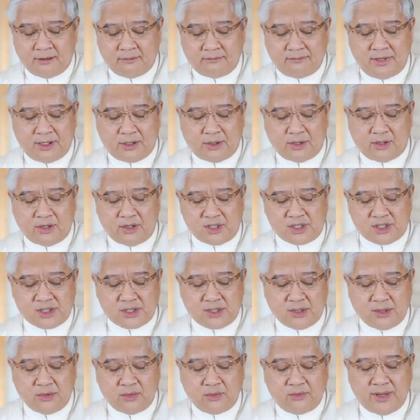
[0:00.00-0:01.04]

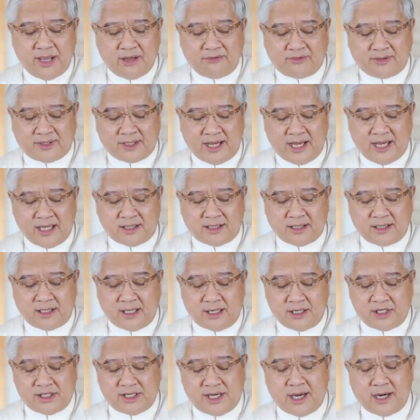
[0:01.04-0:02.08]
because we have created
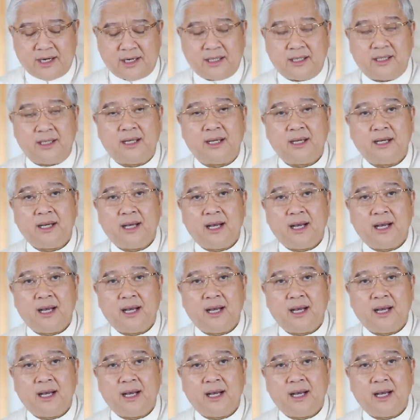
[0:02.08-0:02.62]
and shared